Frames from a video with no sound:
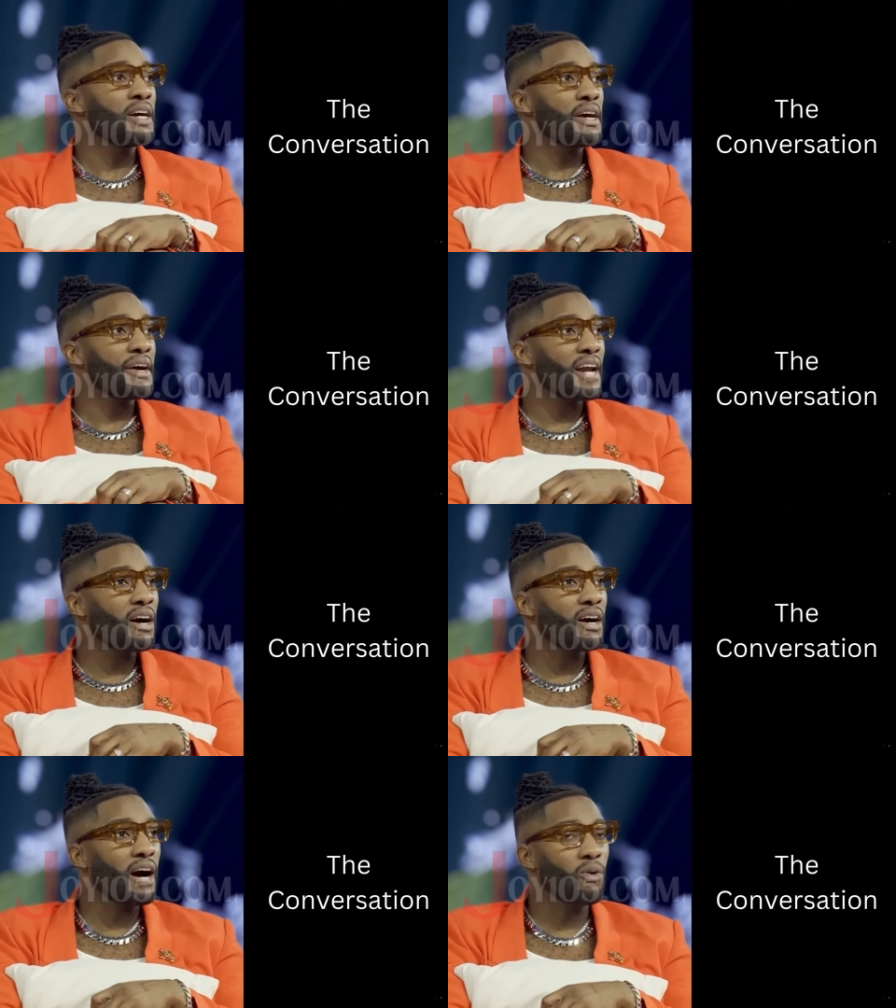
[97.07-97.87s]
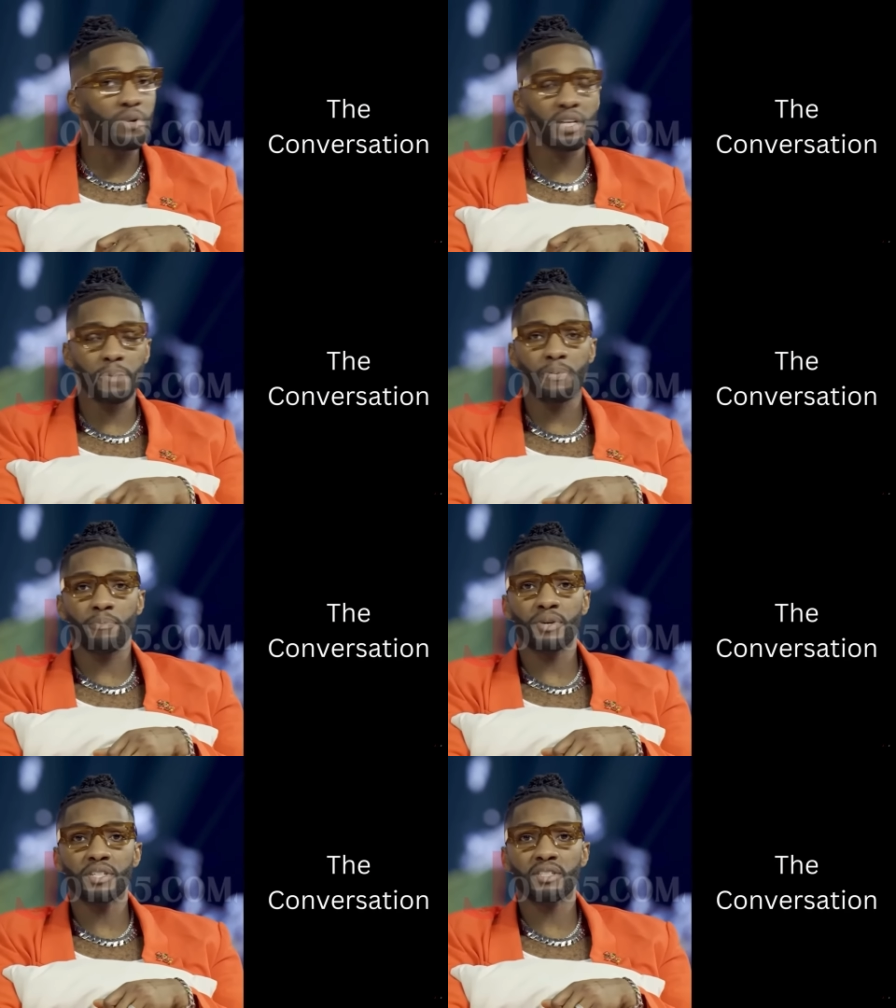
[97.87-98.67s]
And I, I went up and
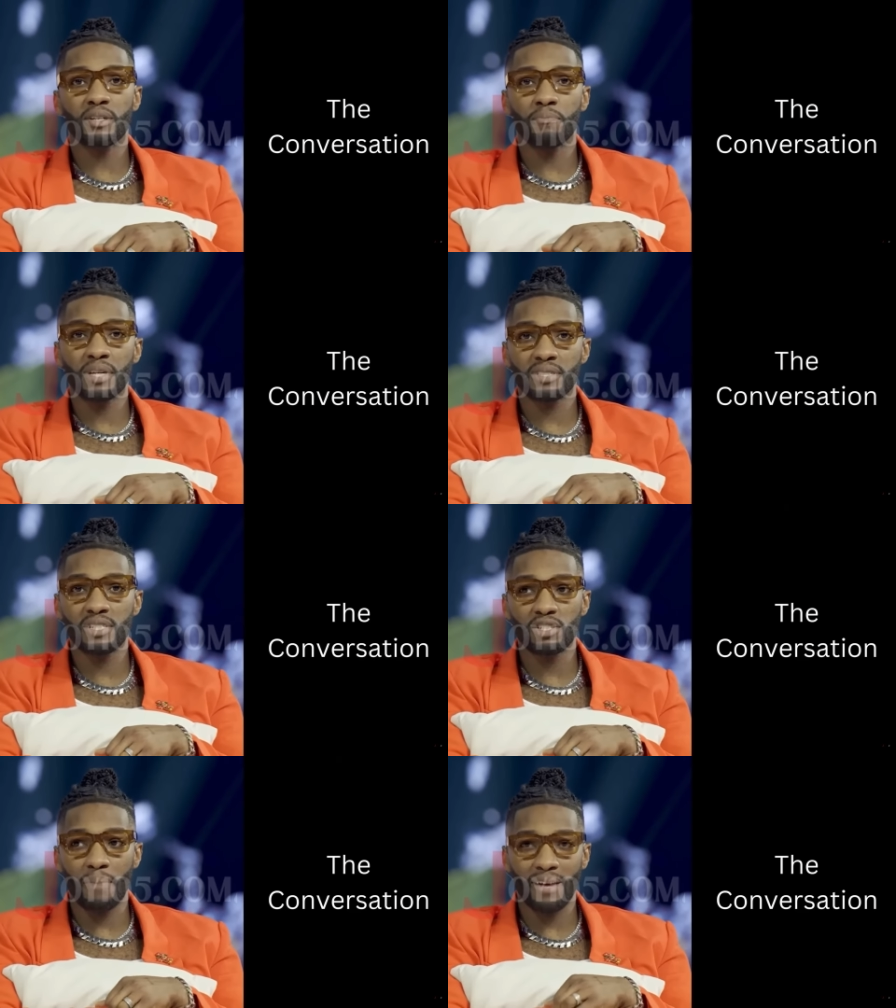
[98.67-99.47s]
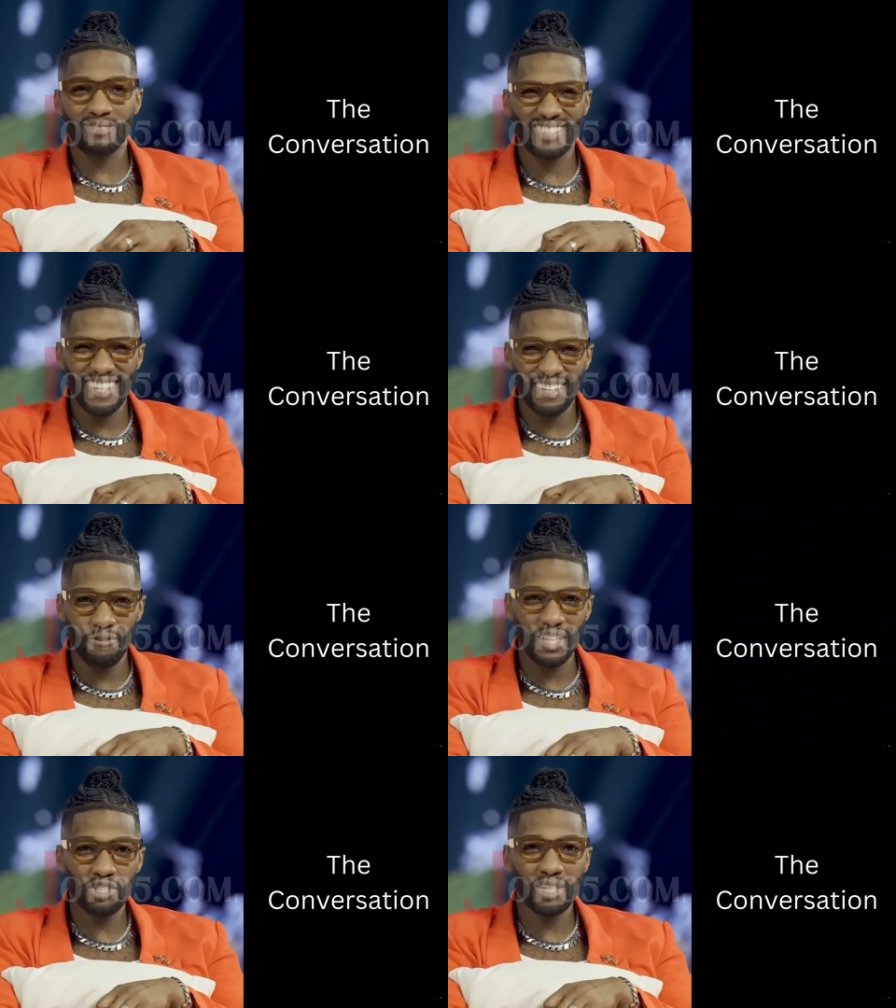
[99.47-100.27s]
preached the message about seeing
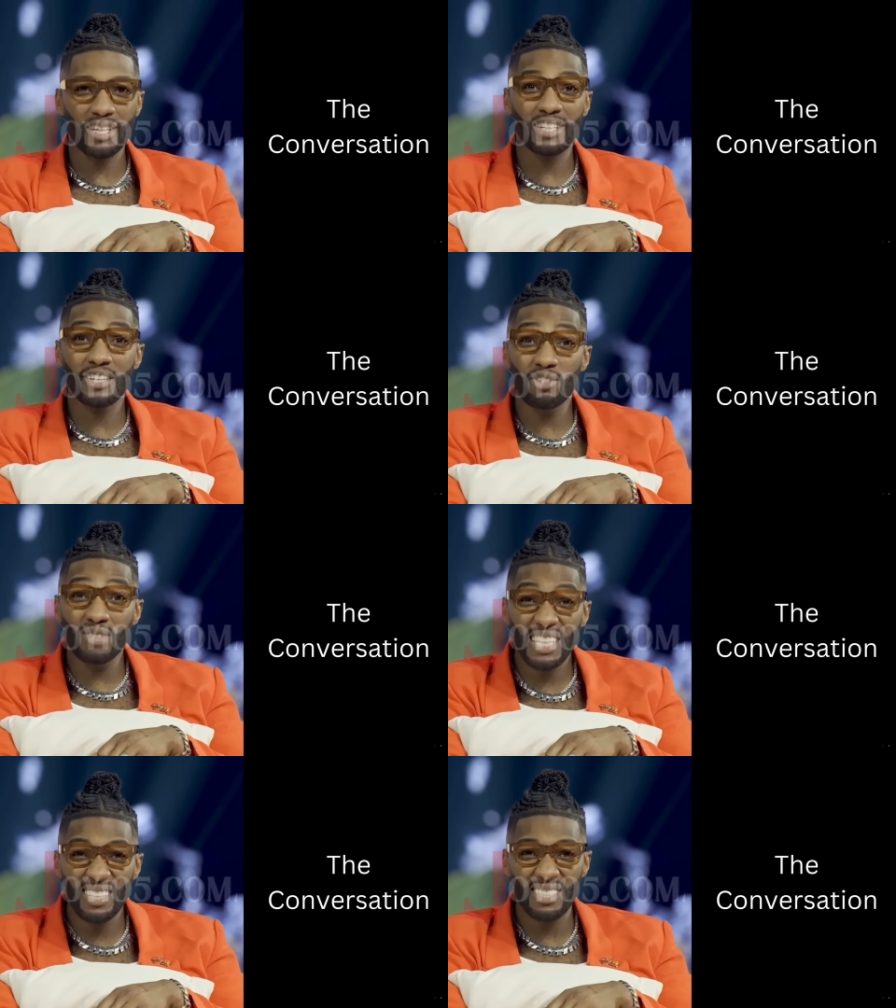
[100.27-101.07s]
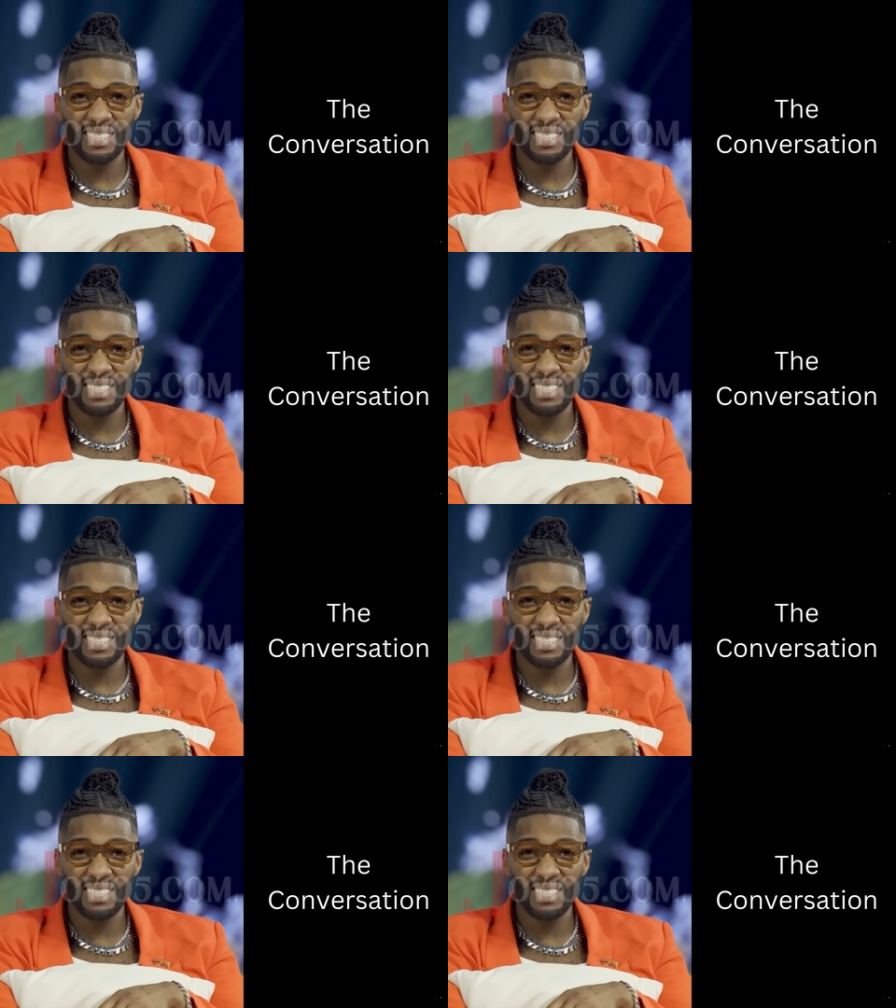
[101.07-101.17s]
vision clearly.